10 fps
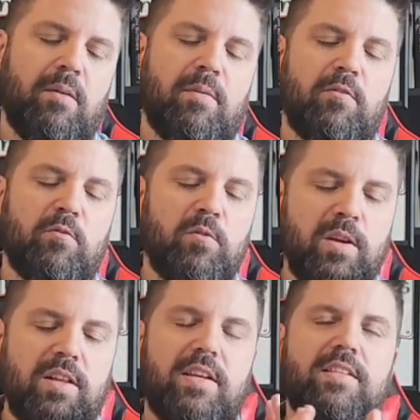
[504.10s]

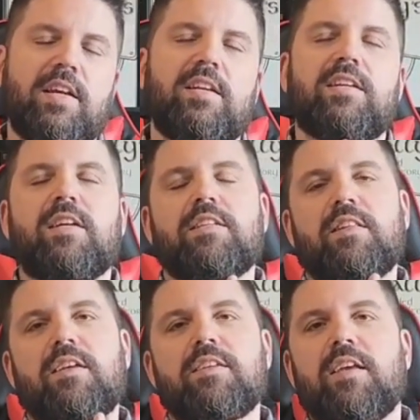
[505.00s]
Really excited to get to
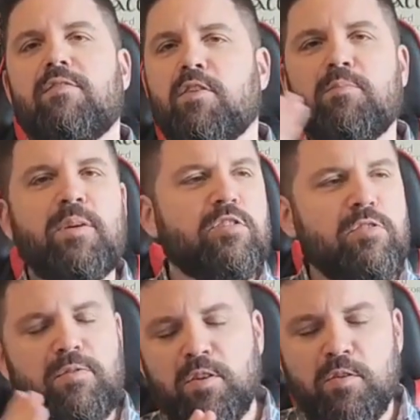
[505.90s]
this. I've heard mixed
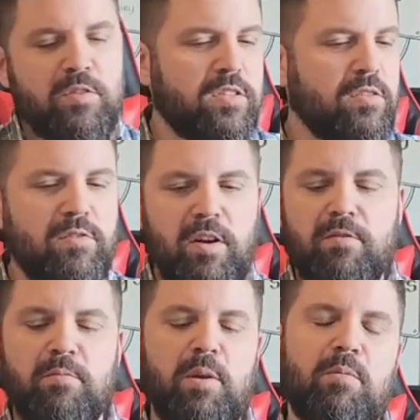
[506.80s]
reviews so far
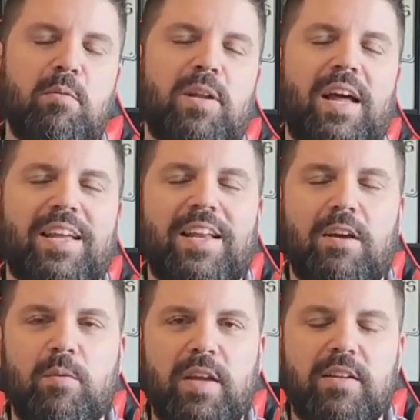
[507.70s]
from people, but I
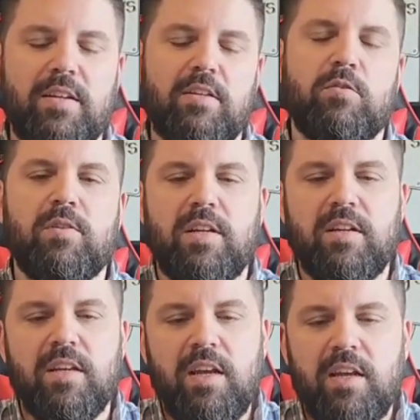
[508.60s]
cannot wait to read
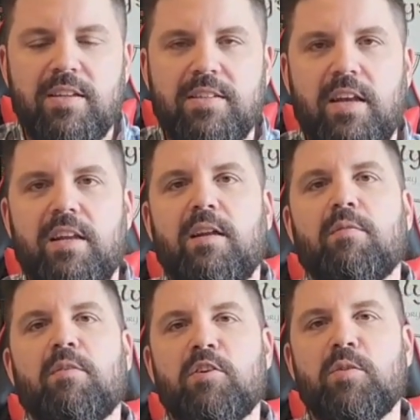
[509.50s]
it. Excited. I'm
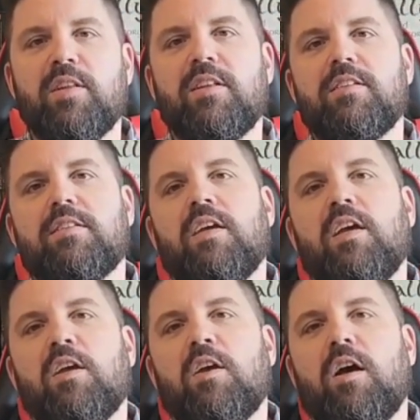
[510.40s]
going to be doing this.
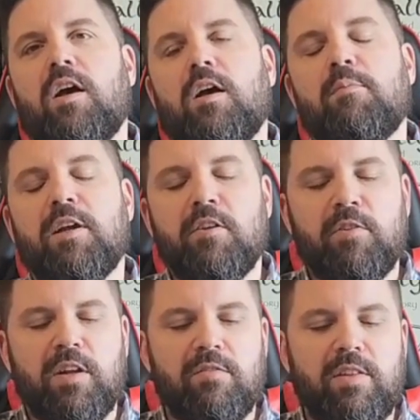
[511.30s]
A buddy
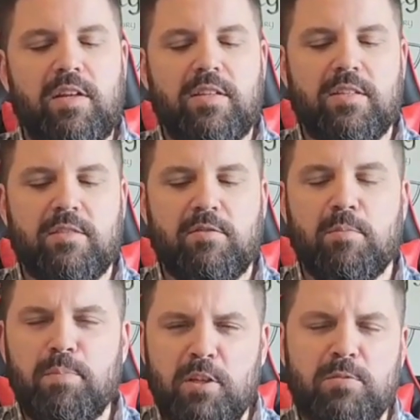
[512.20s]
read of this for
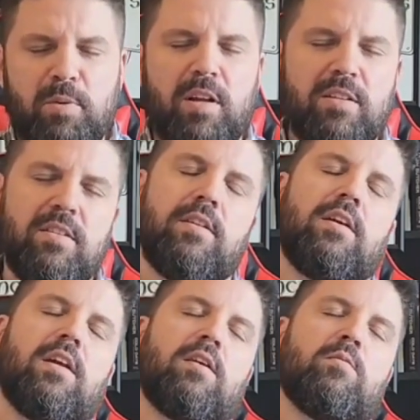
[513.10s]
Beast Buds
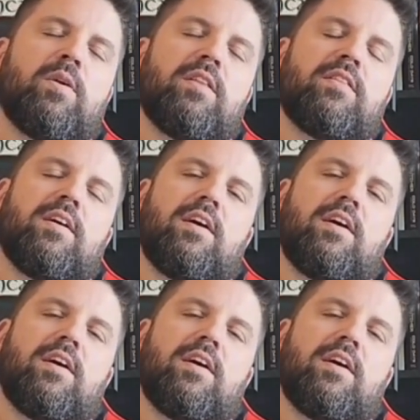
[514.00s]
with